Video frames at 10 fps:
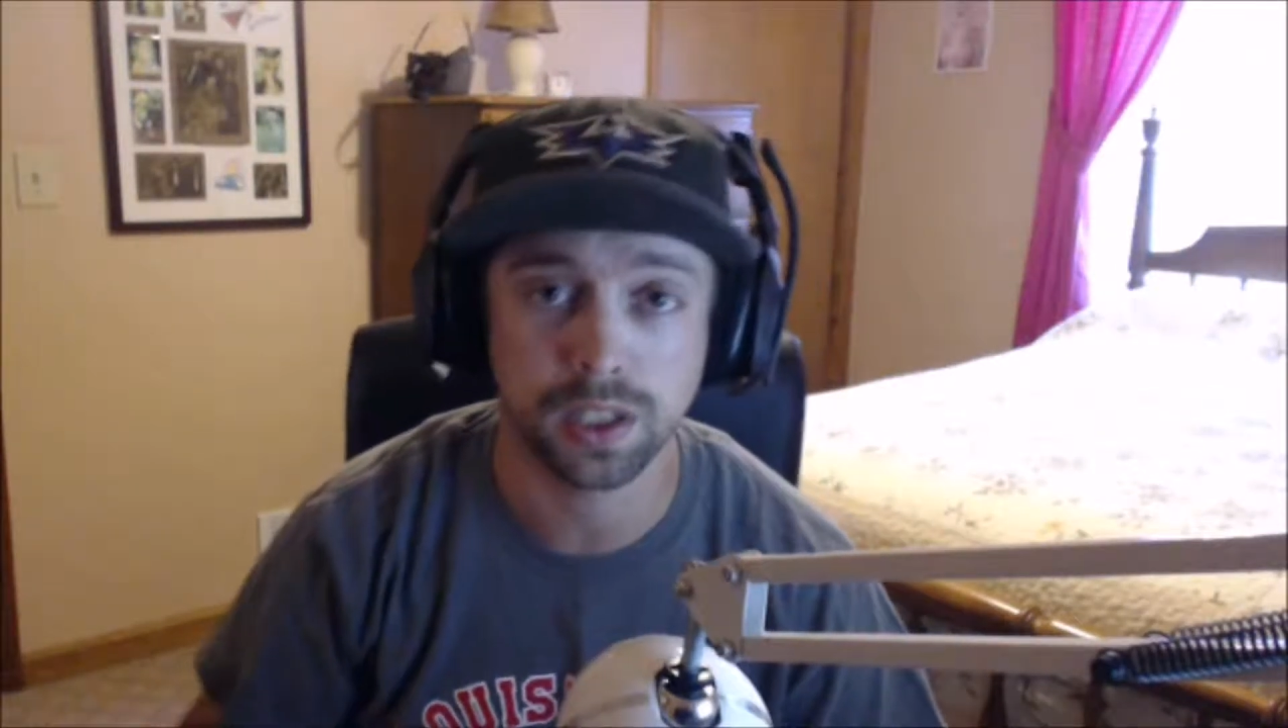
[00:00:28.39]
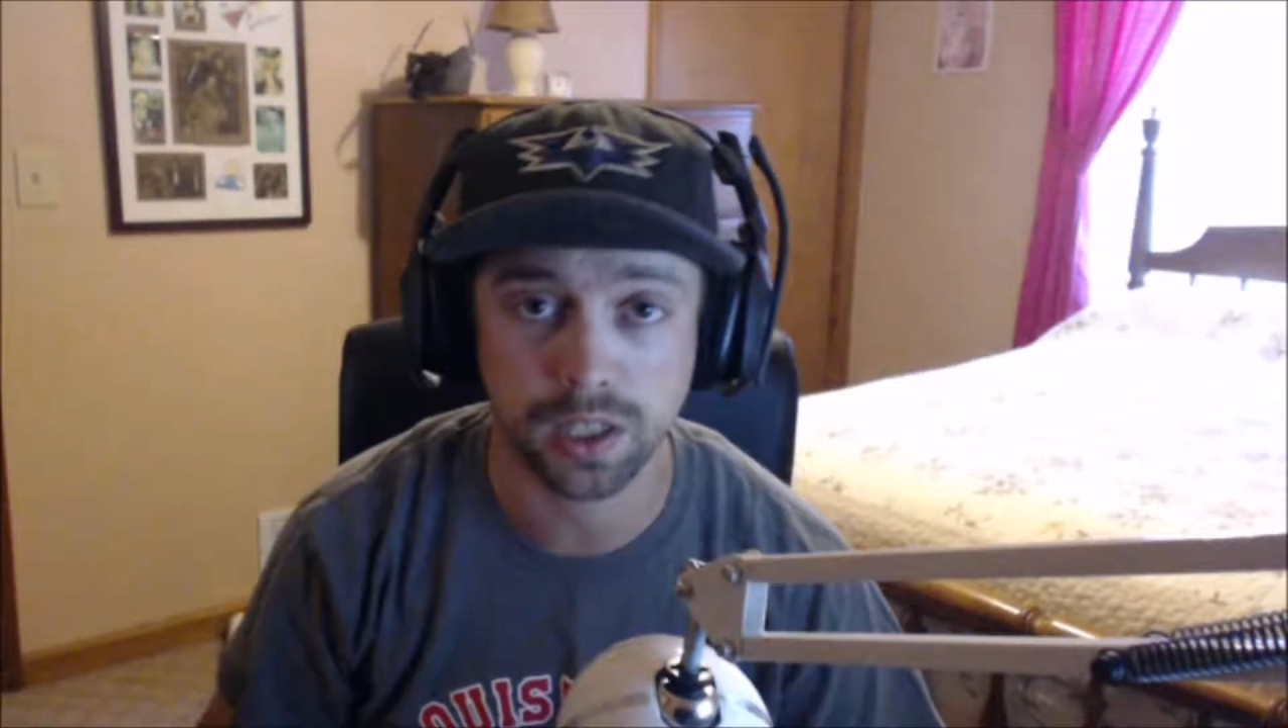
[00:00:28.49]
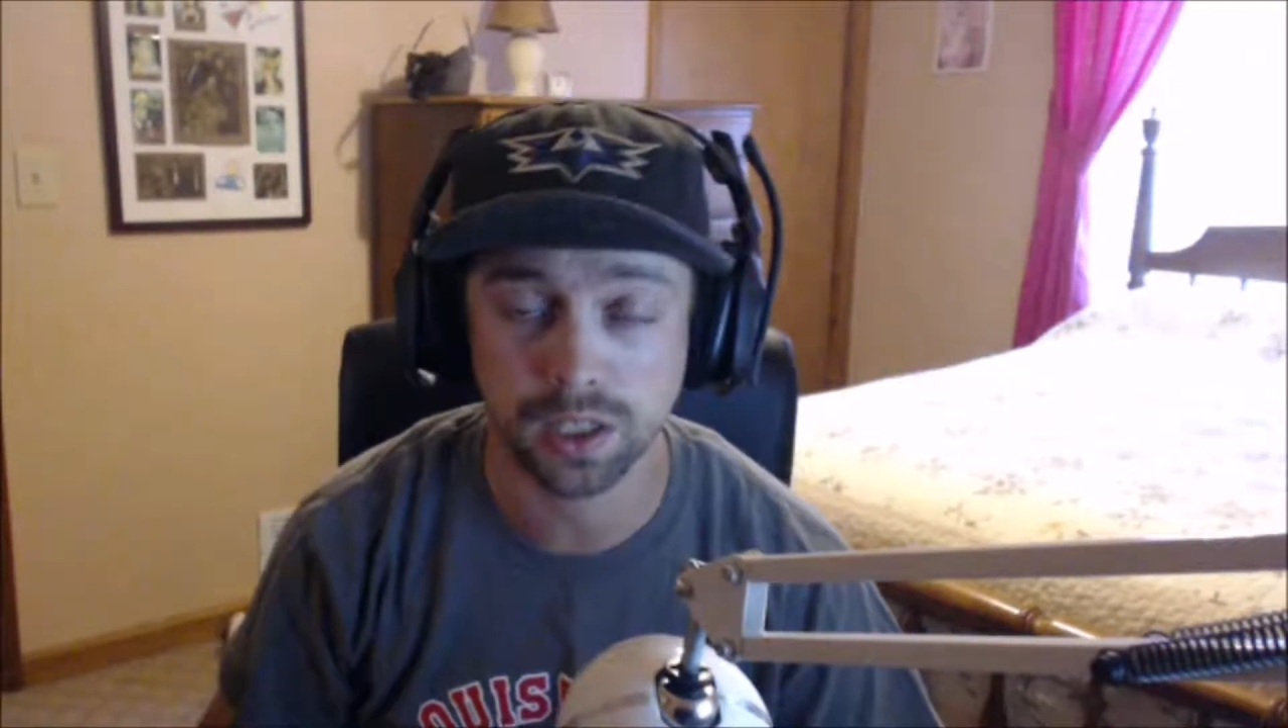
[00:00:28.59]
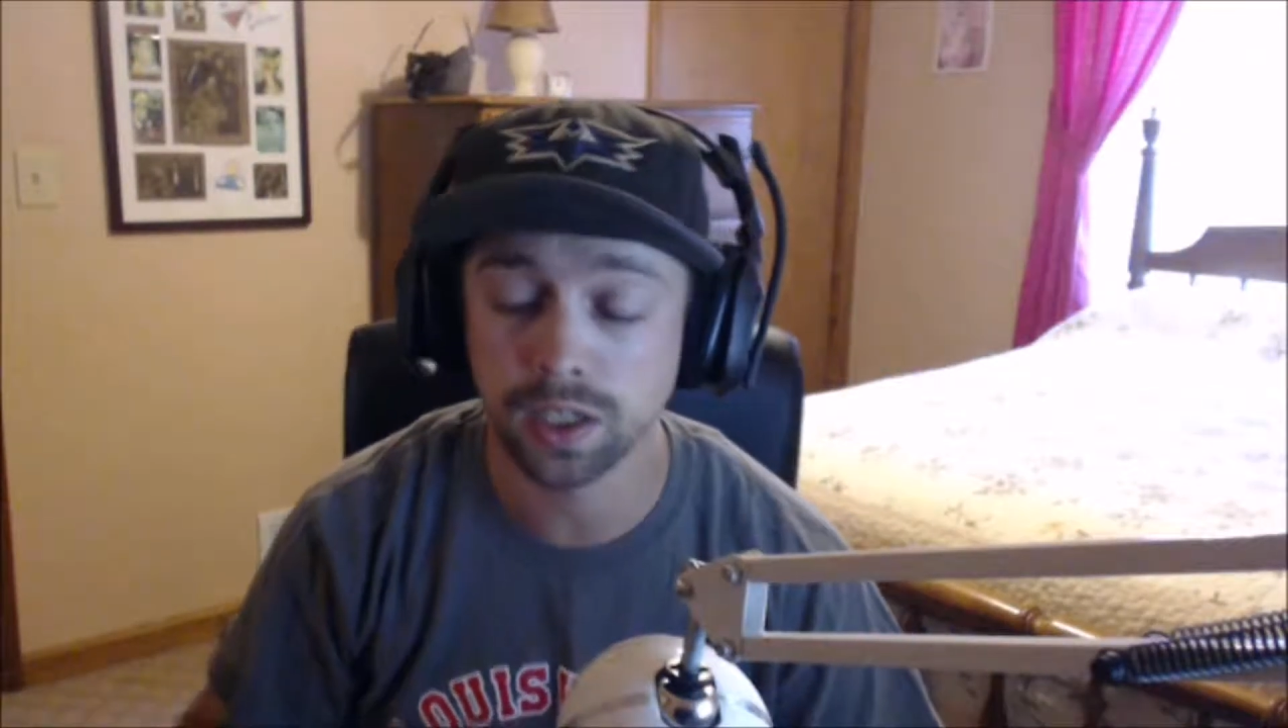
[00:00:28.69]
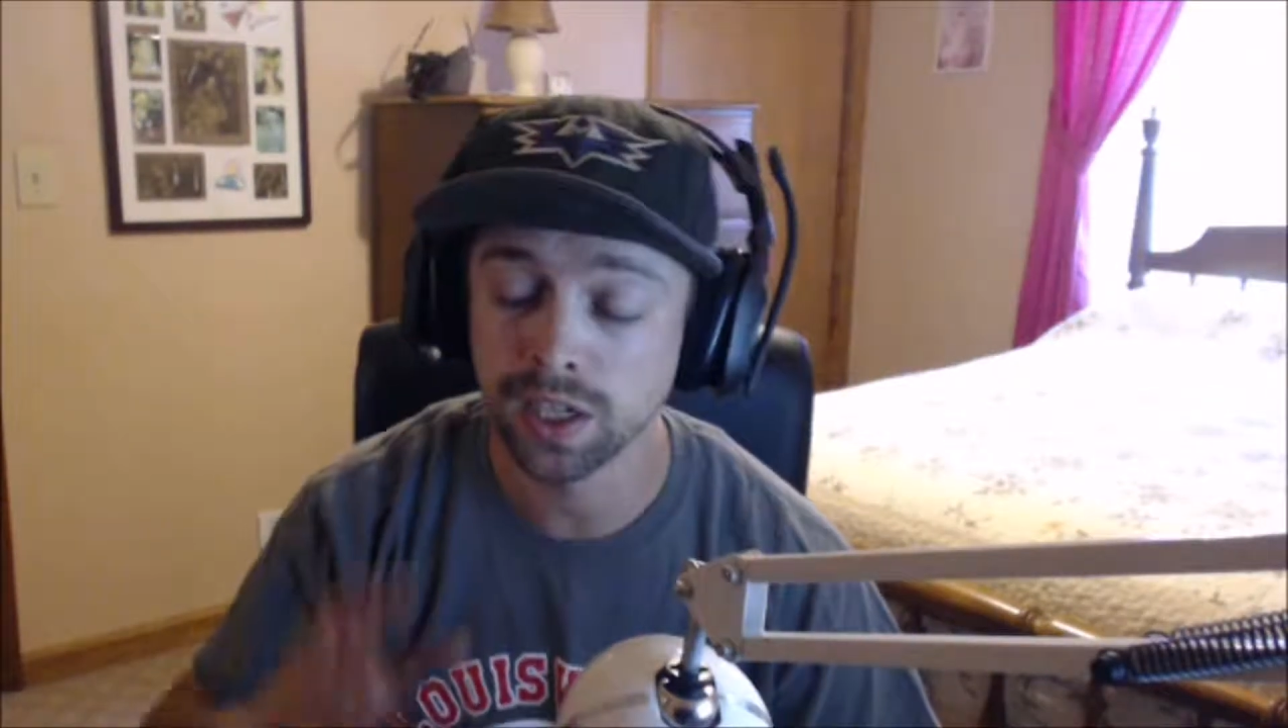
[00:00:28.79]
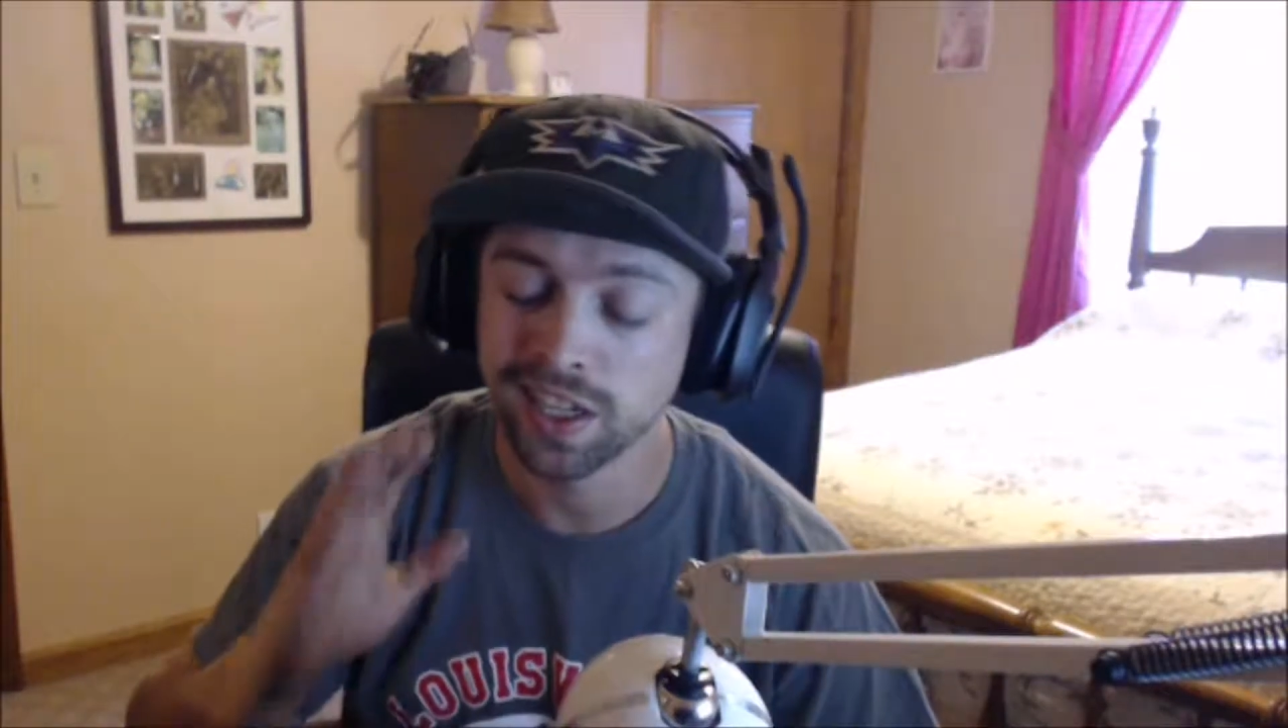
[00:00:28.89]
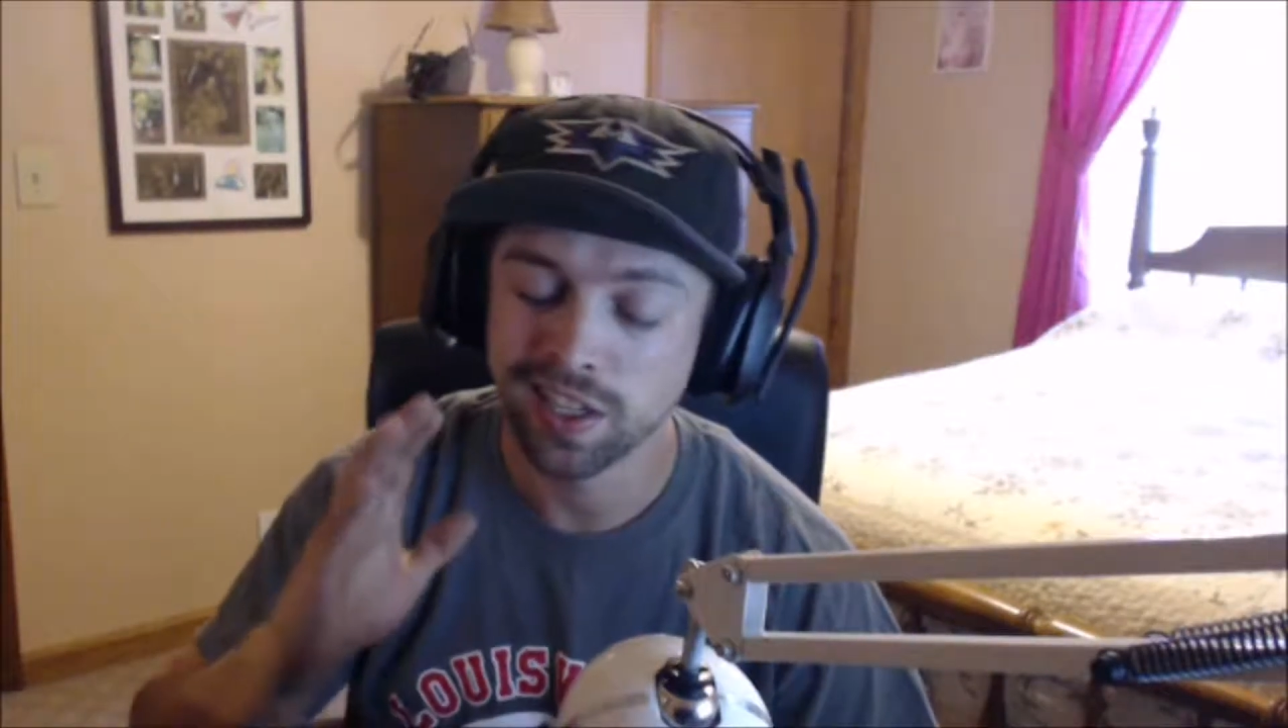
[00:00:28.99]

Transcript: in there.